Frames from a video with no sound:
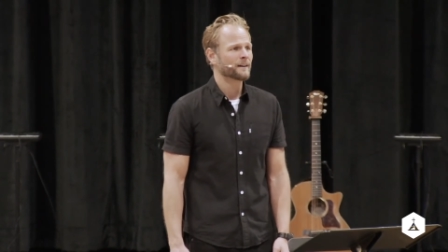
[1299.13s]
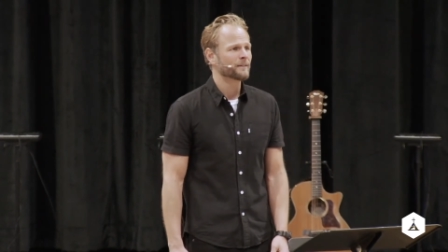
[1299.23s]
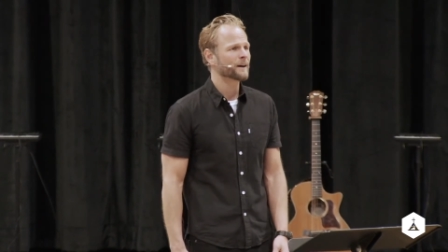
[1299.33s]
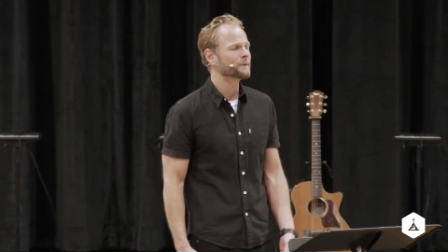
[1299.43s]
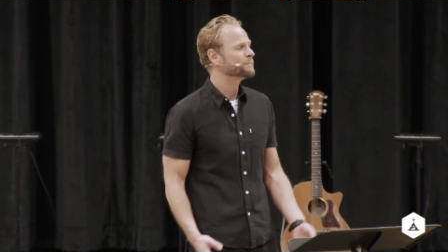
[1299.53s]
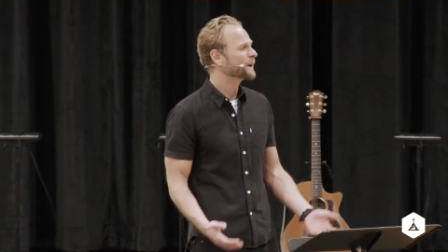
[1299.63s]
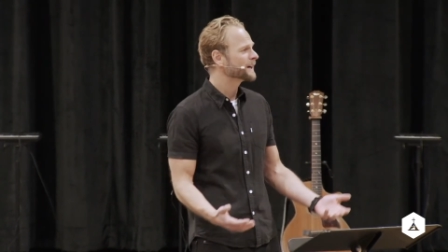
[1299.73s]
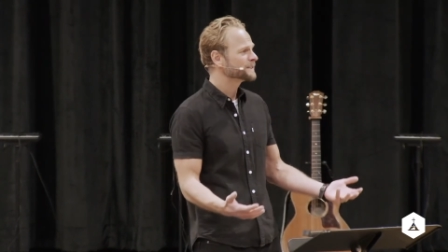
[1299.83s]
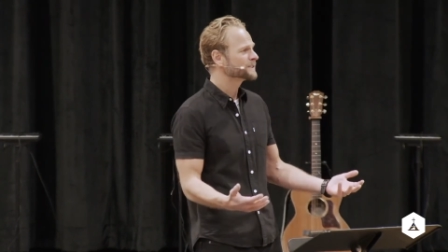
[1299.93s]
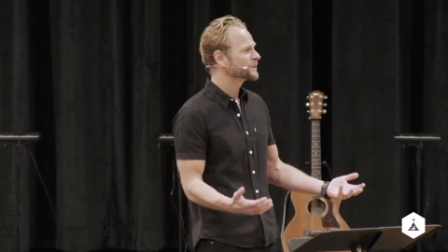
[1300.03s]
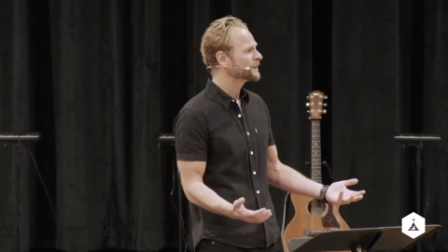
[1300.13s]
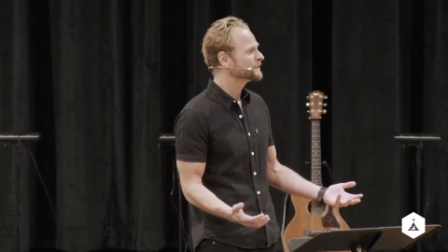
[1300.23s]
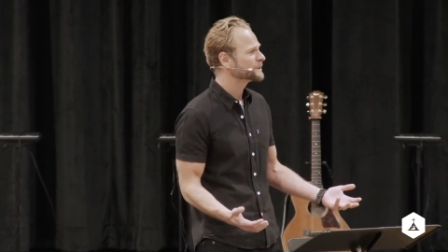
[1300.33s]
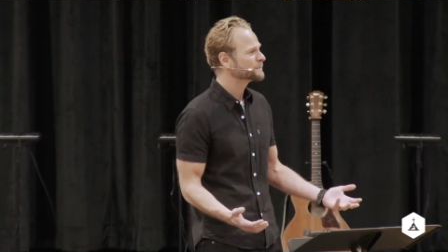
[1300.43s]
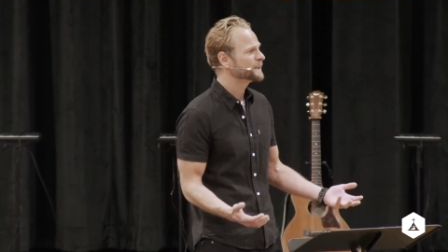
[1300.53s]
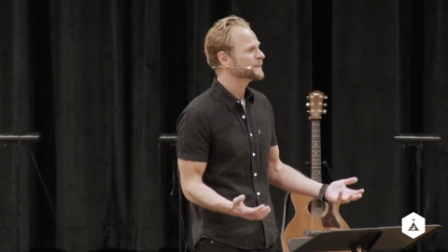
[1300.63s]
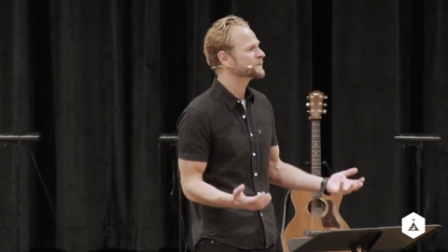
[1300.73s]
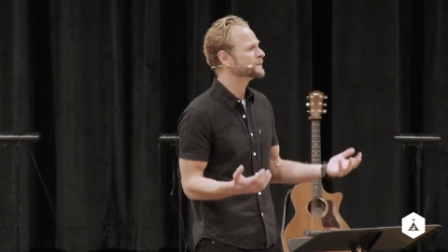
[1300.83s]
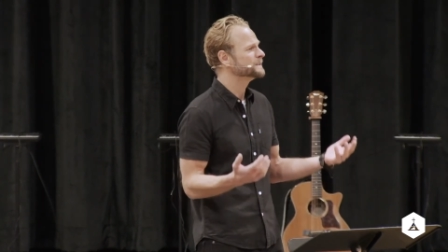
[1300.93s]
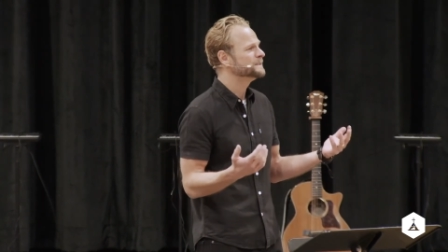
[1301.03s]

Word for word: Why do we practice church? It's because we're